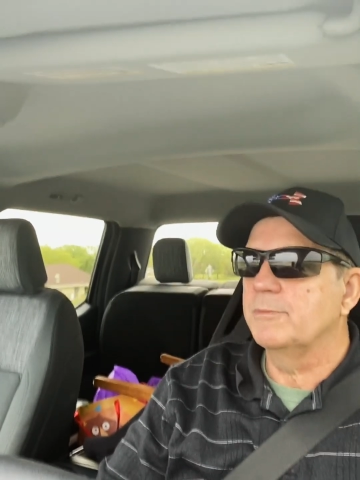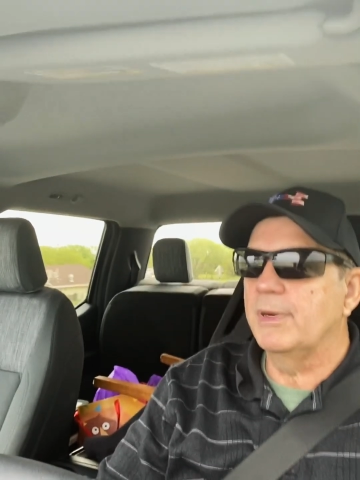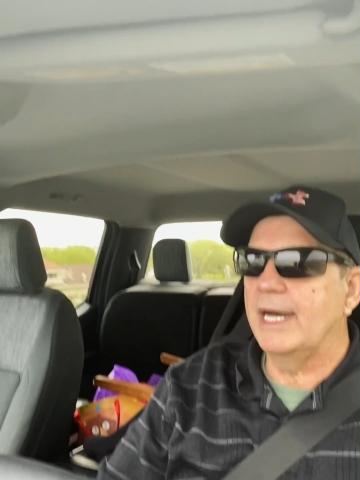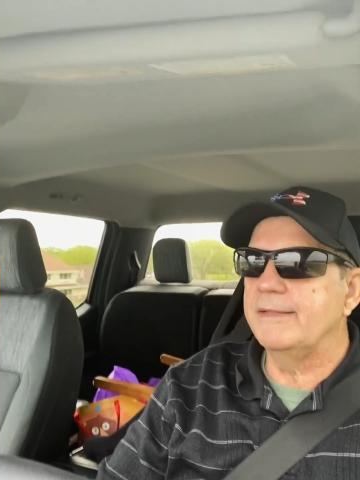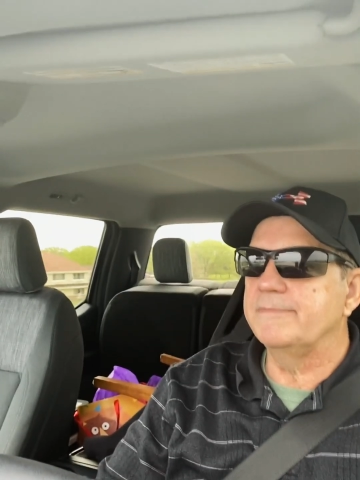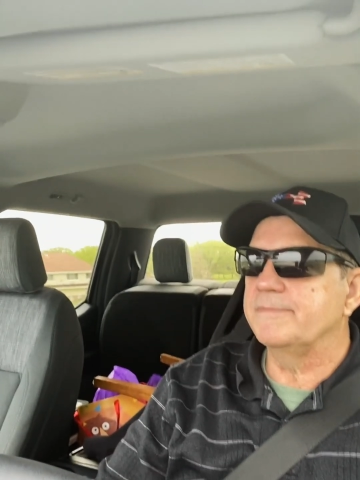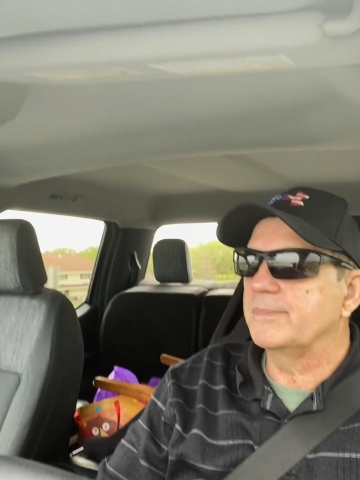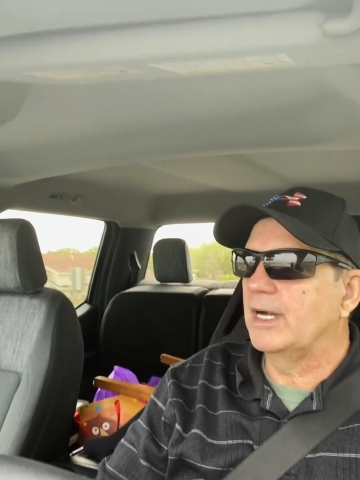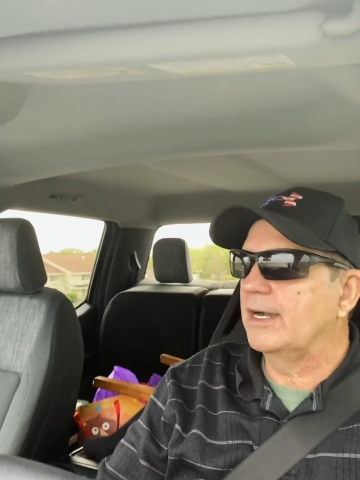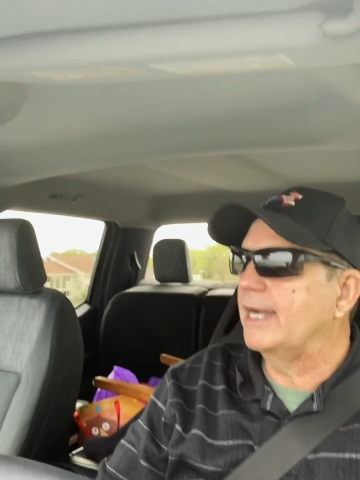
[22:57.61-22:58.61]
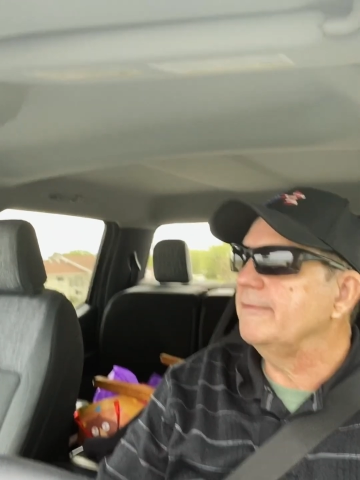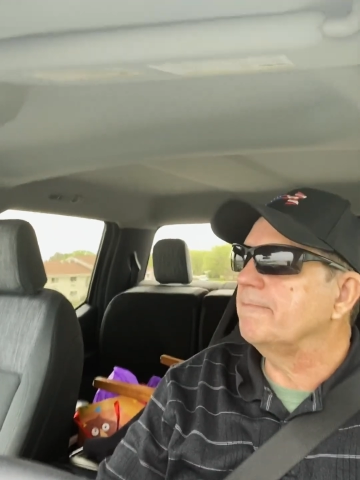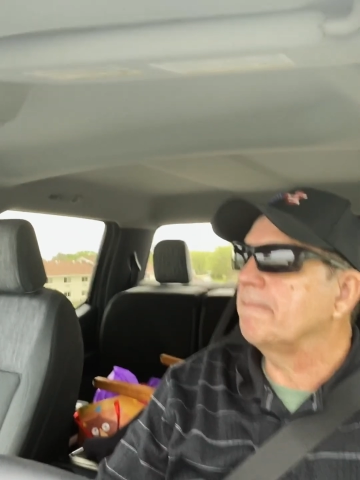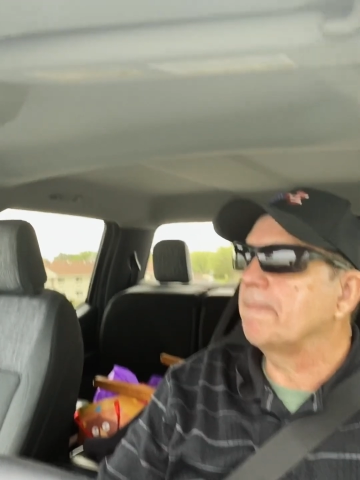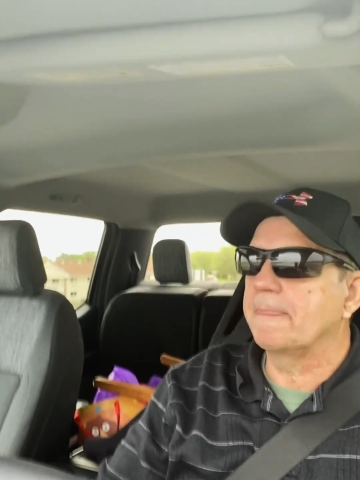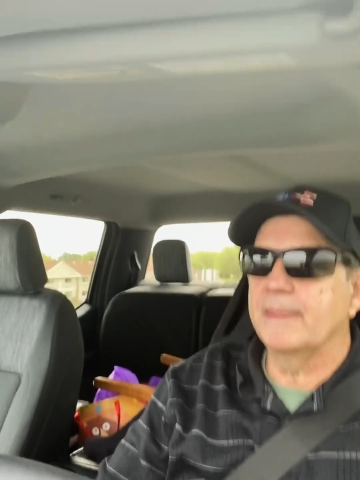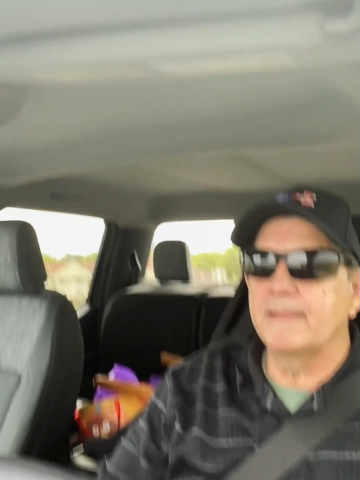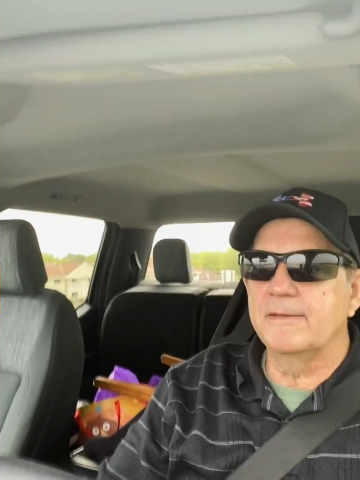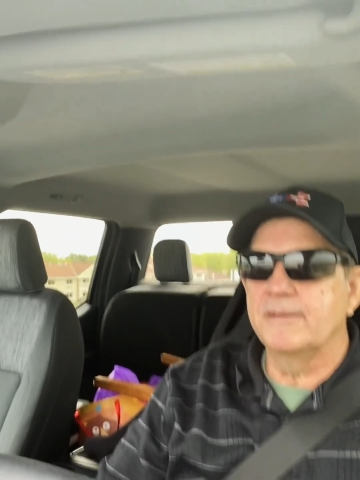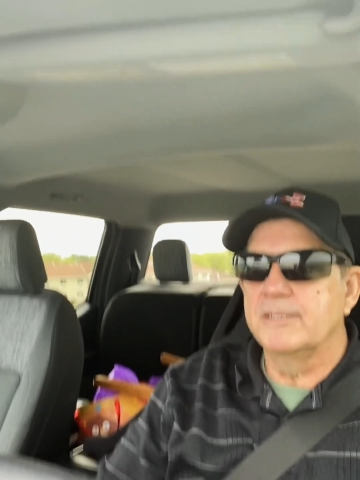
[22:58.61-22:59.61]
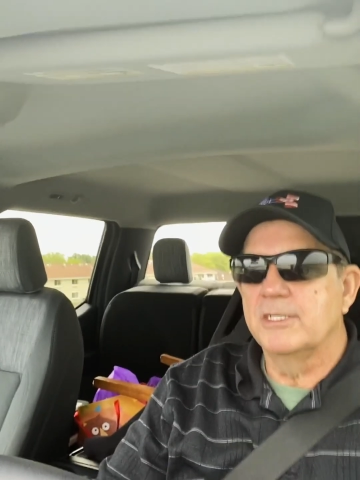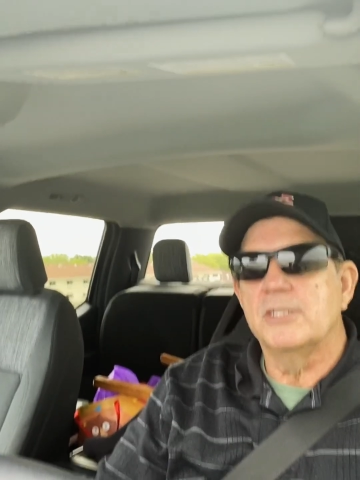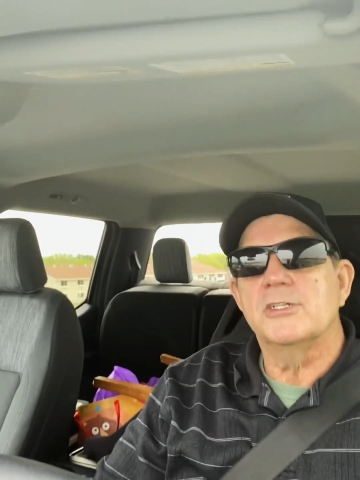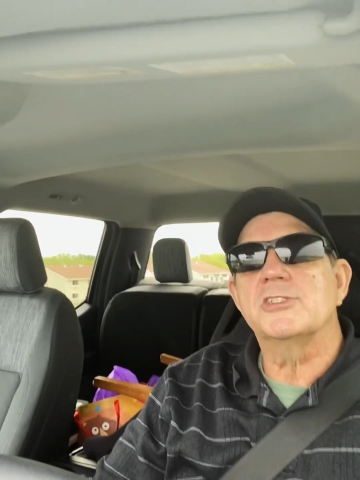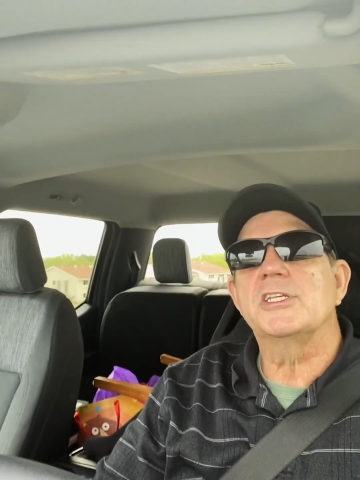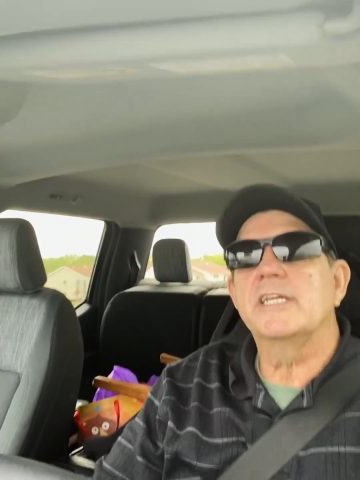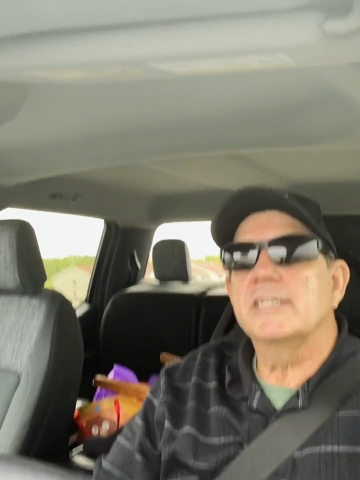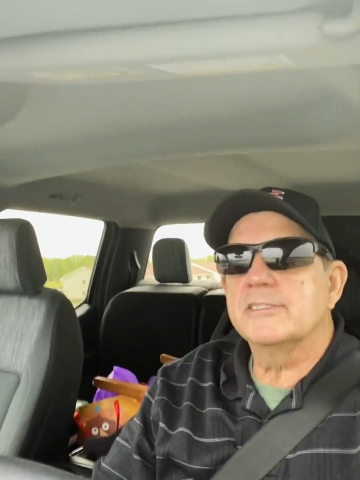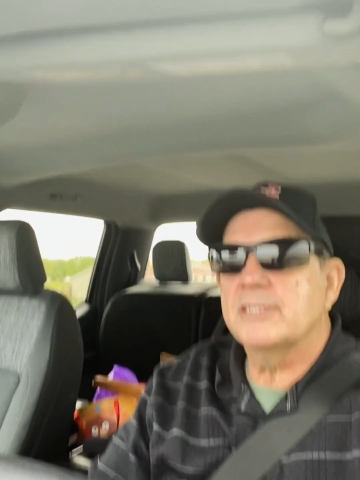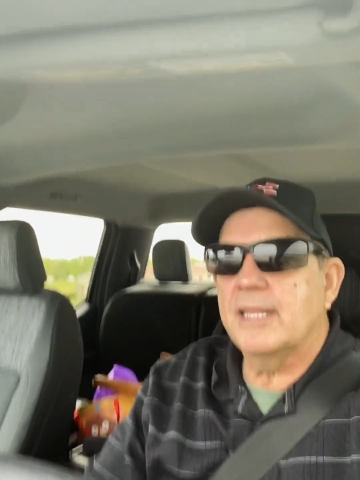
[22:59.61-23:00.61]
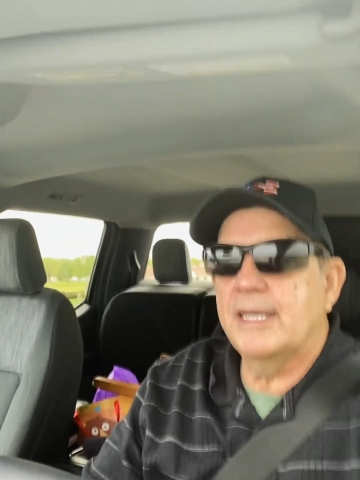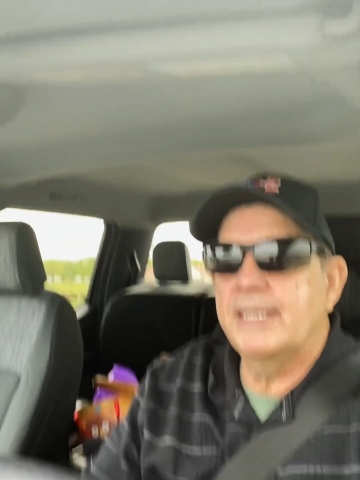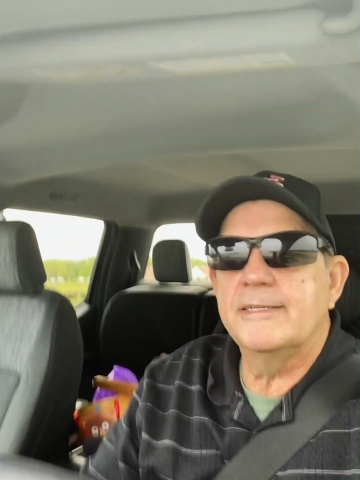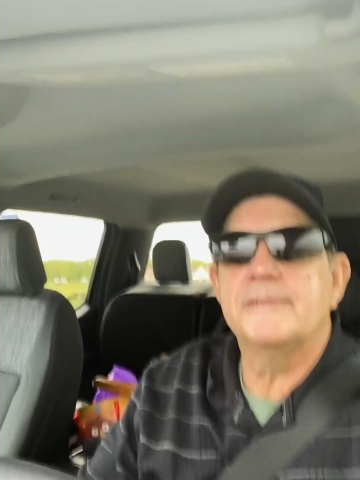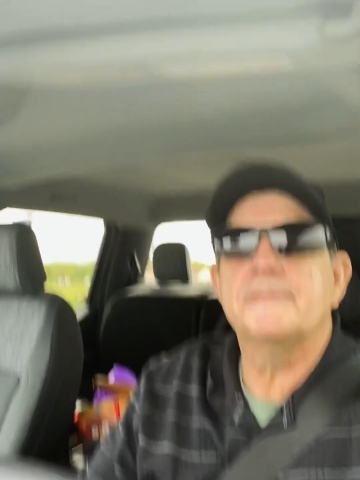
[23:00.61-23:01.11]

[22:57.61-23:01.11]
But, alright. See you in Salina.